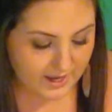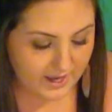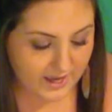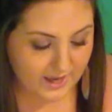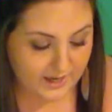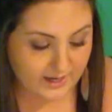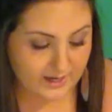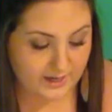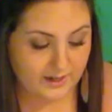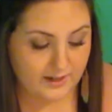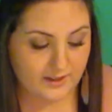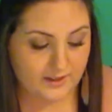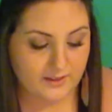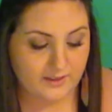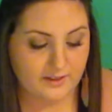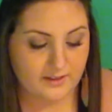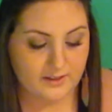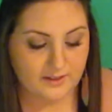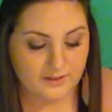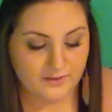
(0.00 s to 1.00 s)
and
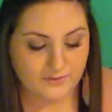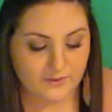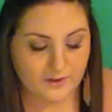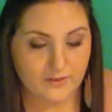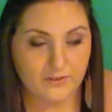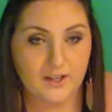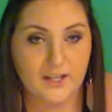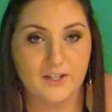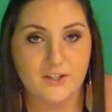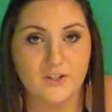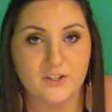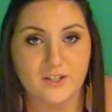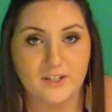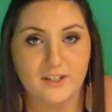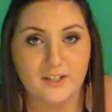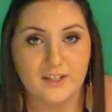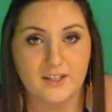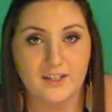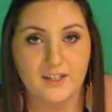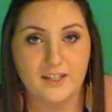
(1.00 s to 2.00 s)
this
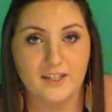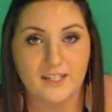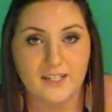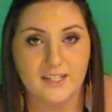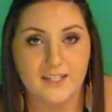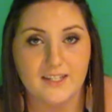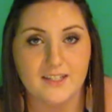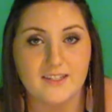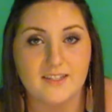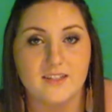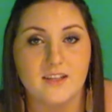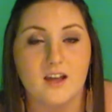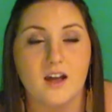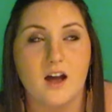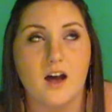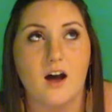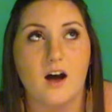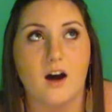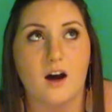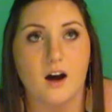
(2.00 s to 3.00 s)
foundation is
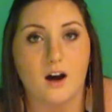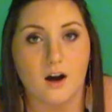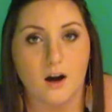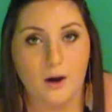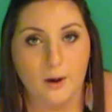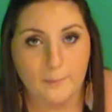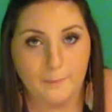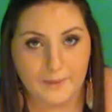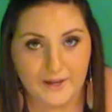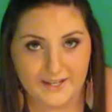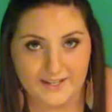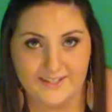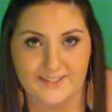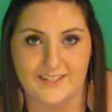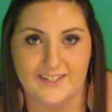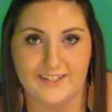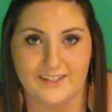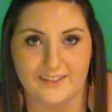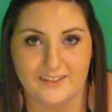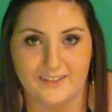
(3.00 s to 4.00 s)

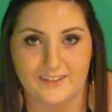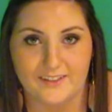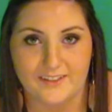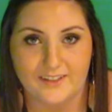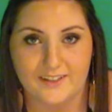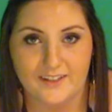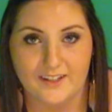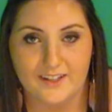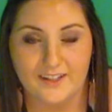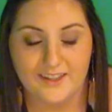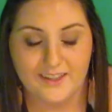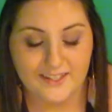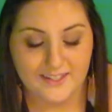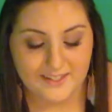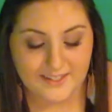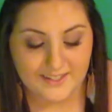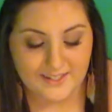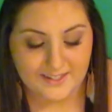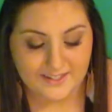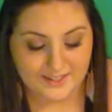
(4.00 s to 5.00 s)
amazing. This
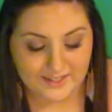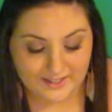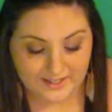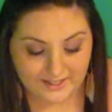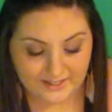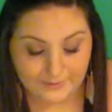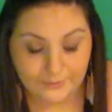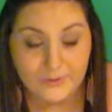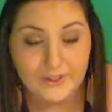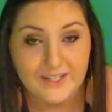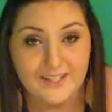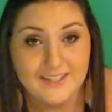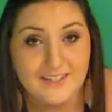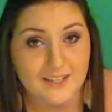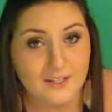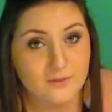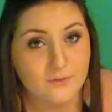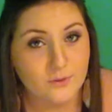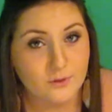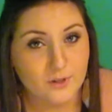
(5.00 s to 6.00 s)
is it. When it
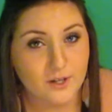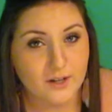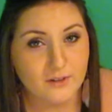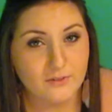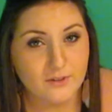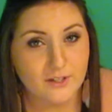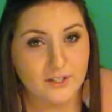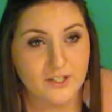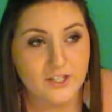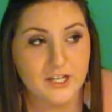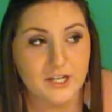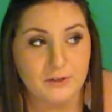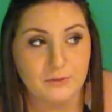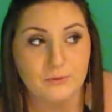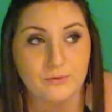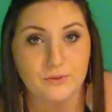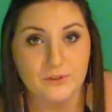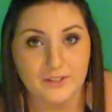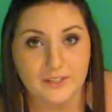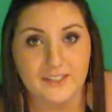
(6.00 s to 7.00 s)
says full coverage, it
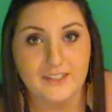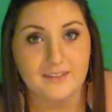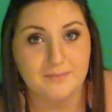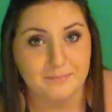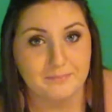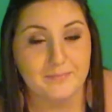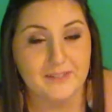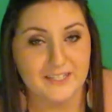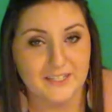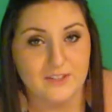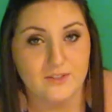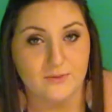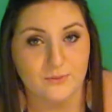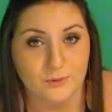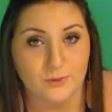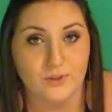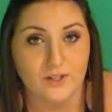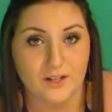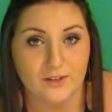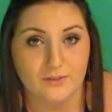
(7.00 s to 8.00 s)
really means
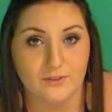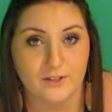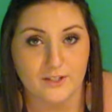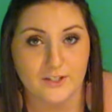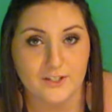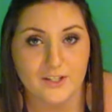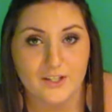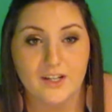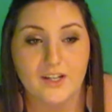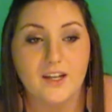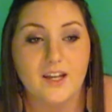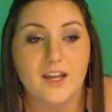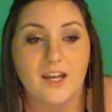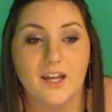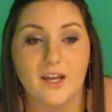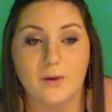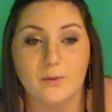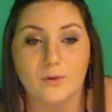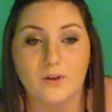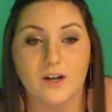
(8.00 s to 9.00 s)
full coverage.
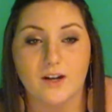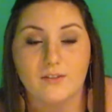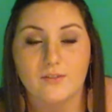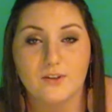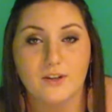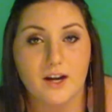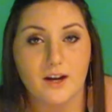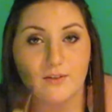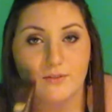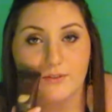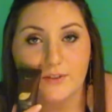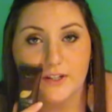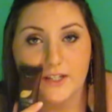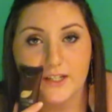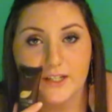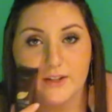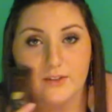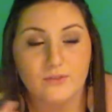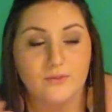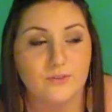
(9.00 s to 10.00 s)
It will cover
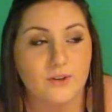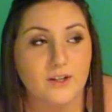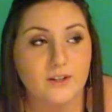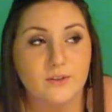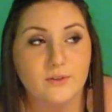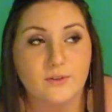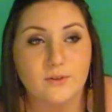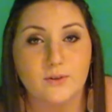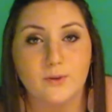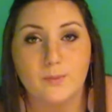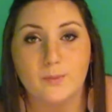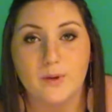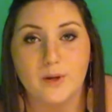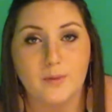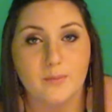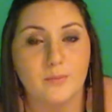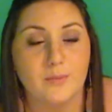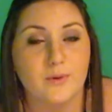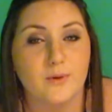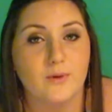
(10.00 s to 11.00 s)
every freckle,
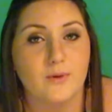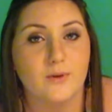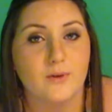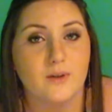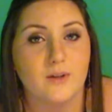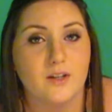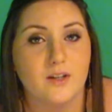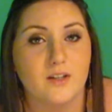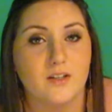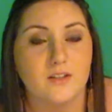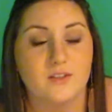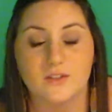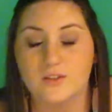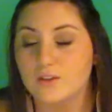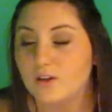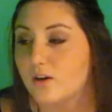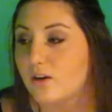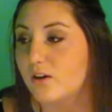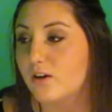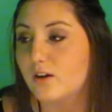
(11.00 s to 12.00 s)
pimple,
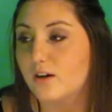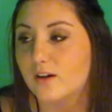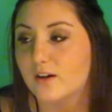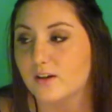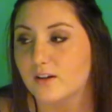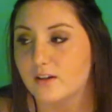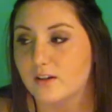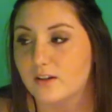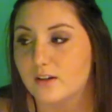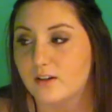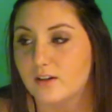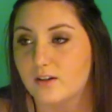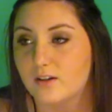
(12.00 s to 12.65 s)
scar,